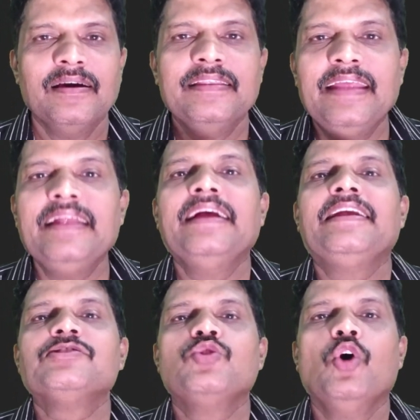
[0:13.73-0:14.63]
then
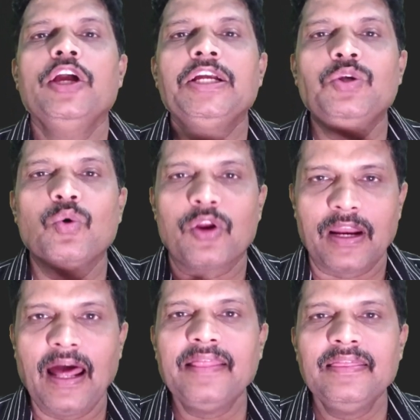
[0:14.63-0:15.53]
it is going to
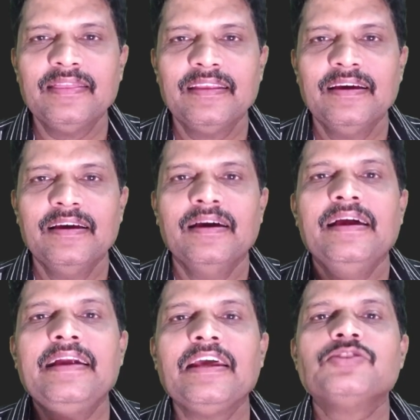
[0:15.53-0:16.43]
run,
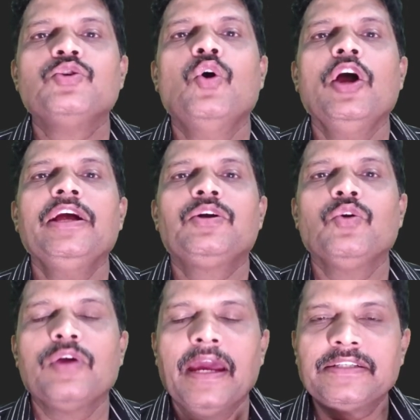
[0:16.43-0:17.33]
it is going
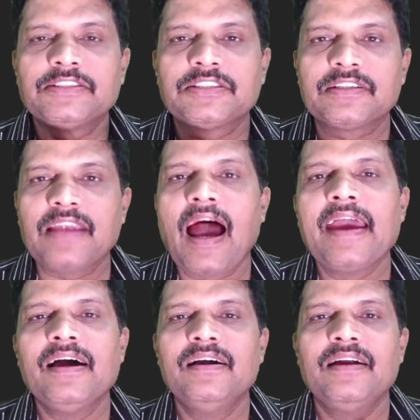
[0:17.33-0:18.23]
to get
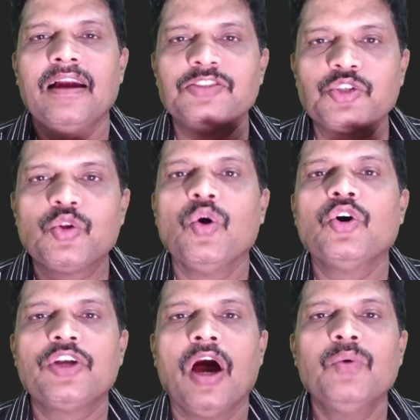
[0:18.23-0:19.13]
tired and
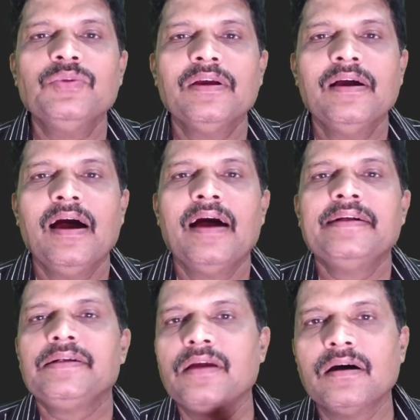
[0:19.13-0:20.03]
slow down,
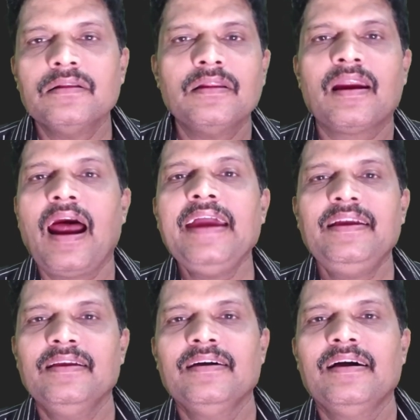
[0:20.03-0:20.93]
turn
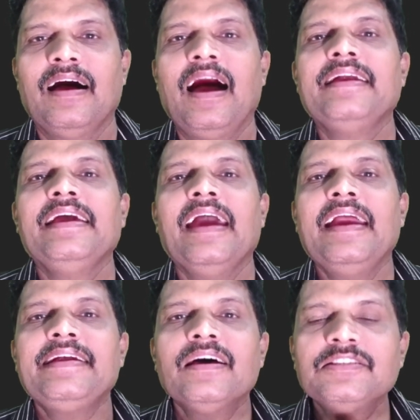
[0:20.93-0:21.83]
right, and he
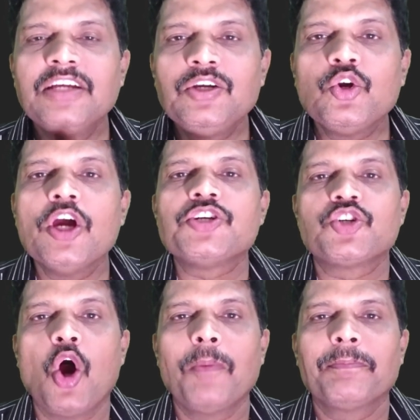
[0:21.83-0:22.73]
enters into a
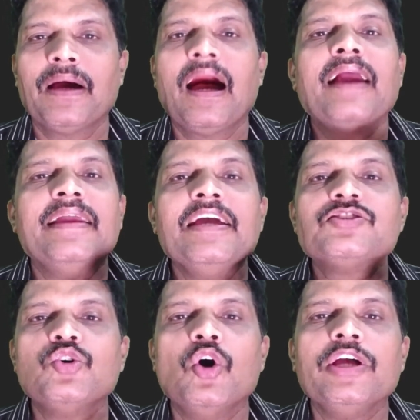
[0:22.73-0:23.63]
shop and he
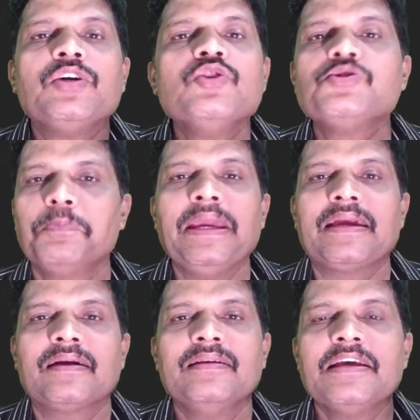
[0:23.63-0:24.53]
is going to
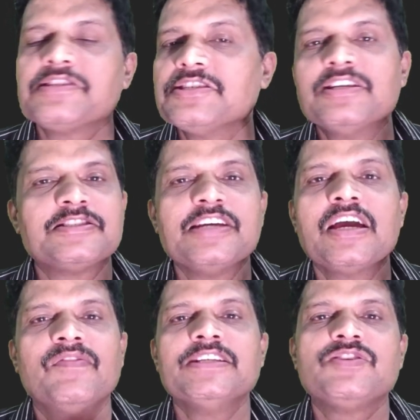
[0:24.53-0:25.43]
speak. This is the
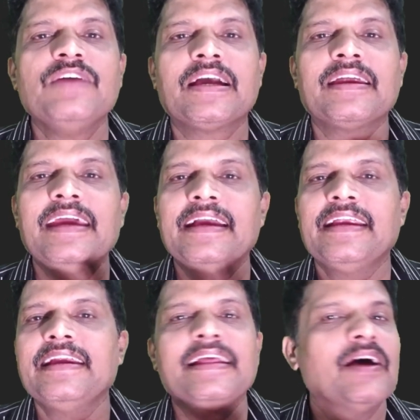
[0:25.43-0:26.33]
sequence we
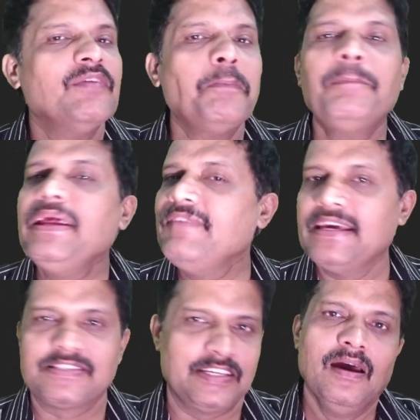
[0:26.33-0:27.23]
created in our
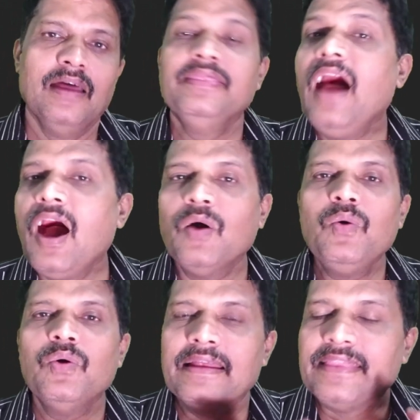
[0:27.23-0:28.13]
previous session.
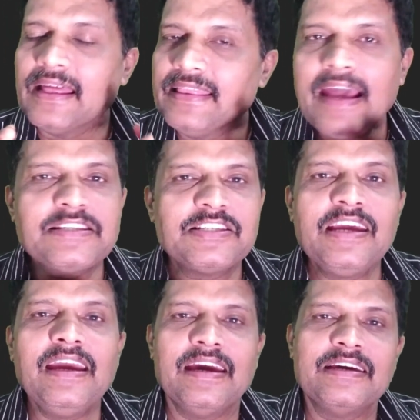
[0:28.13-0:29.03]
Now, the next
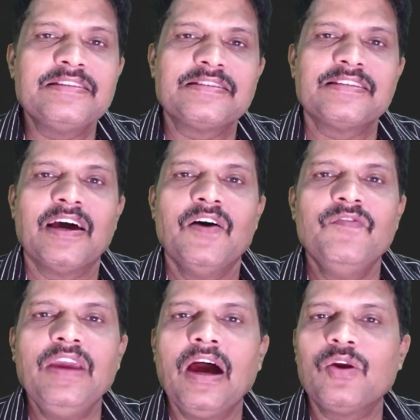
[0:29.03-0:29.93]
thing is
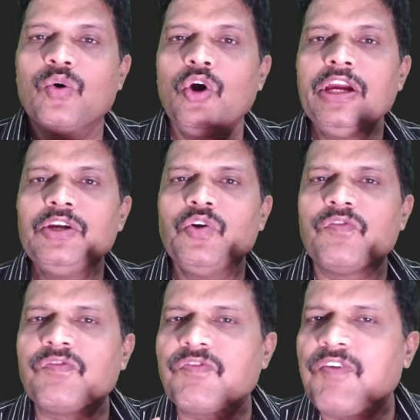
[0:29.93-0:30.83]
we are going
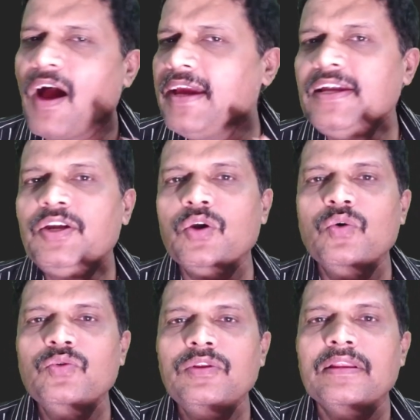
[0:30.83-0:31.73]
to fine
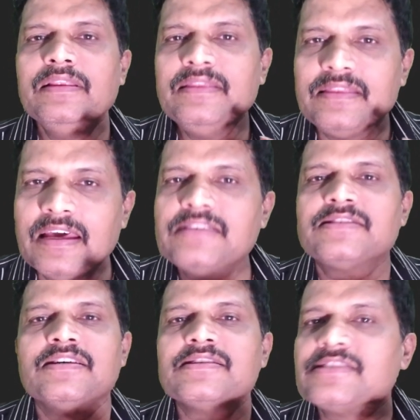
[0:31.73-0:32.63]
tune
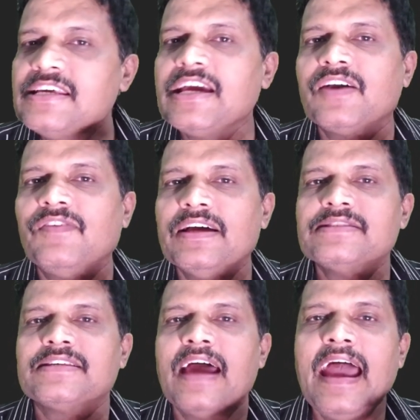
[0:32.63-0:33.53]
this
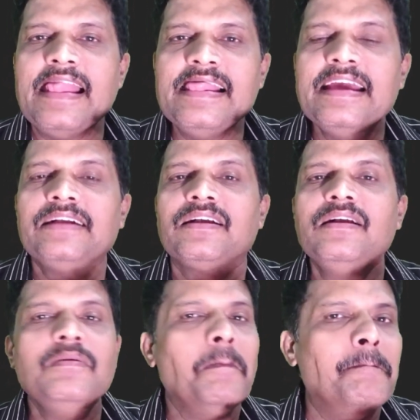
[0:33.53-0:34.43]
sequence a
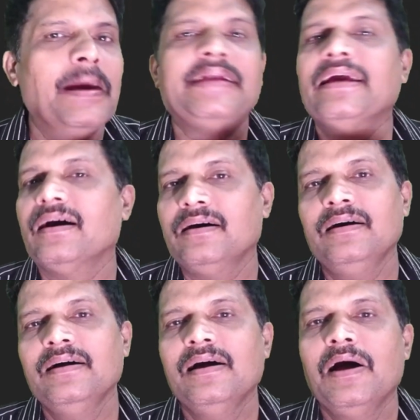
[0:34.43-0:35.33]
little better
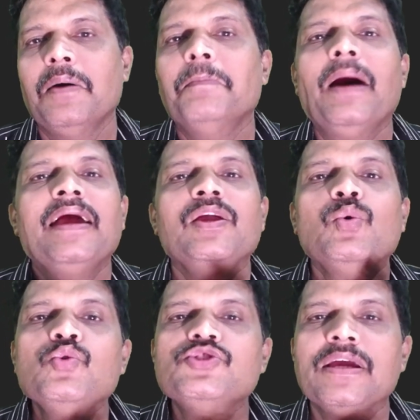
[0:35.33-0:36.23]
by
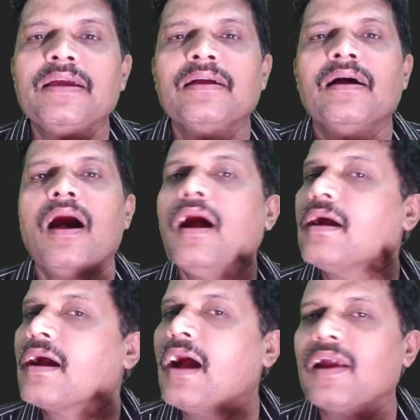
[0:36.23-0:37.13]
using
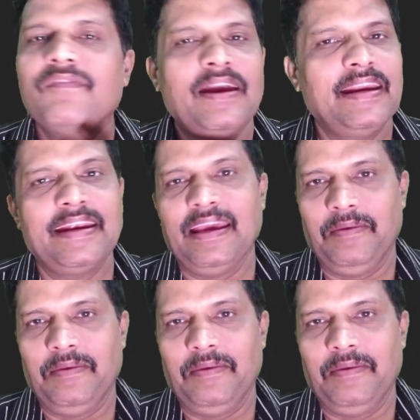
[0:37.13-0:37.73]
curve editing.